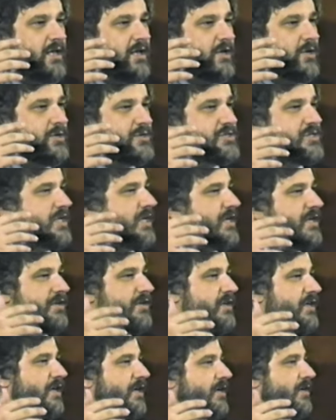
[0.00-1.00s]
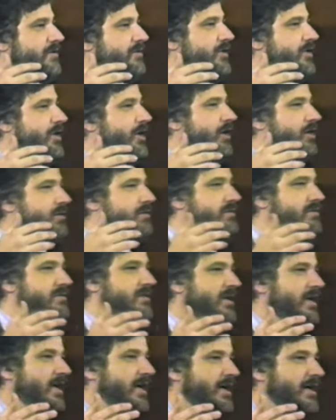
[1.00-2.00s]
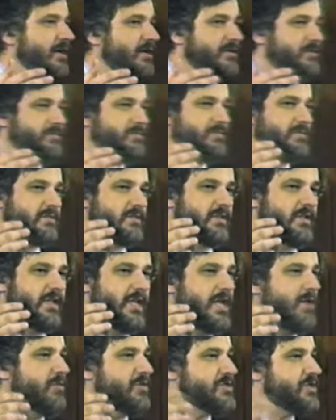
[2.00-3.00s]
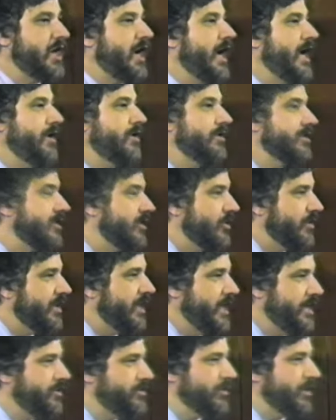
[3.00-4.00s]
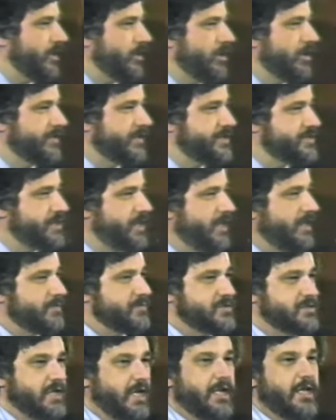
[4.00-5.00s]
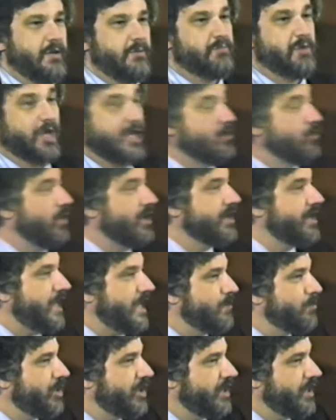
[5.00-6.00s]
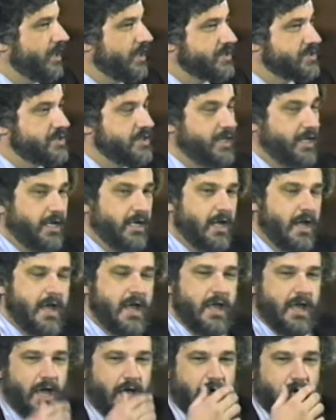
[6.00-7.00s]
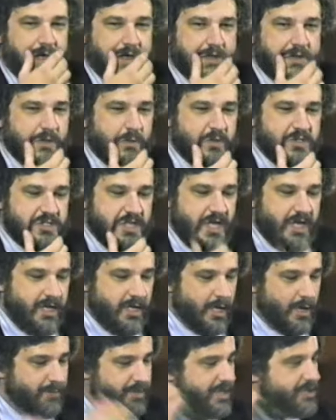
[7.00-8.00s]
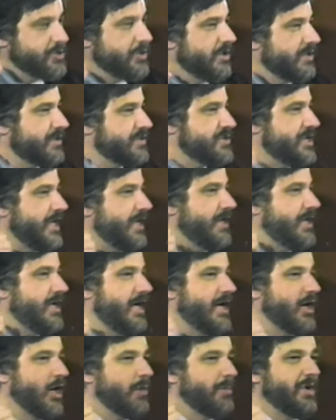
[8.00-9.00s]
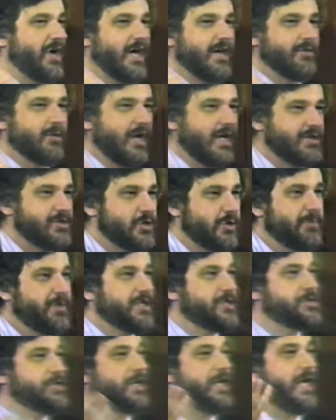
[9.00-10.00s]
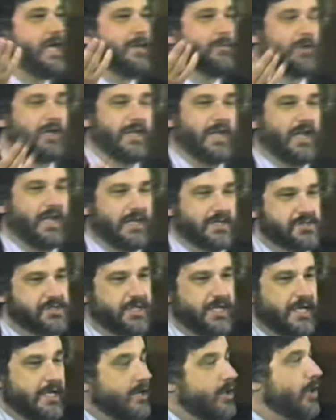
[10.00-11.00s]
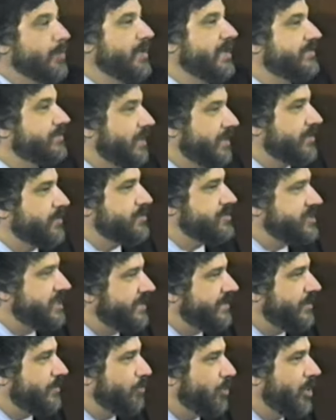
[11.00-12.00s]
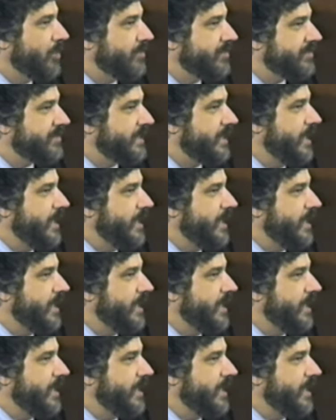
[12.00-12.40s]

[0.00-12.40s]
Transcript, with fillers: who said, uh, you know. Uh, he was high on cocaine during all these games, and he played one game on LSD. Uh, there was a, a, uh, pitcher at the San Diego Padres who pitched a game on LSD, and nobody thought there was anything wrong with the